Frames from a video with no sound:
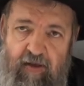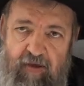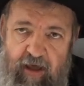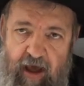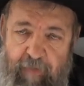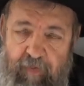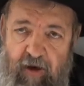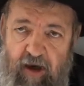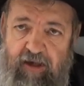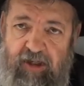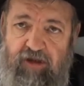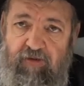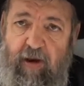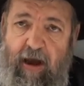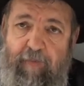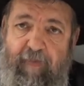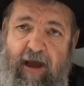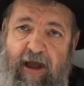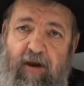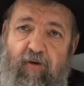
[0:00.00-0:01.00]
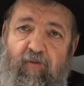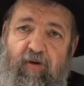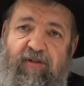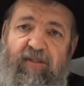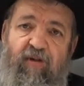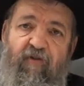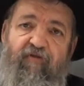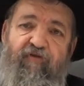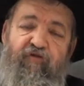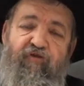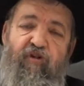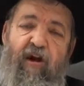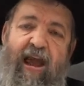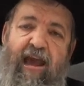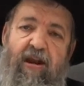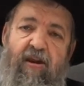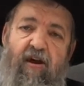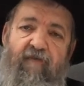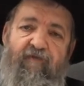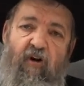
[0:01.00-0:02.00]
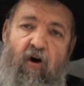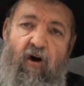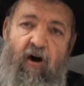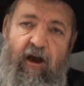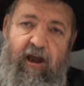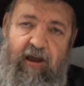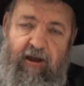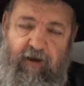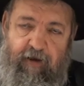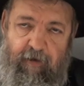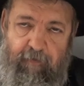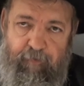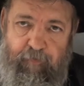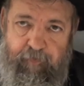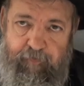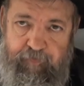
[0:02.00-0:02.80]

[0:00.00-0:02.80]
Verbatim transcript: that Moshe Rabbeinu was afraid of Oig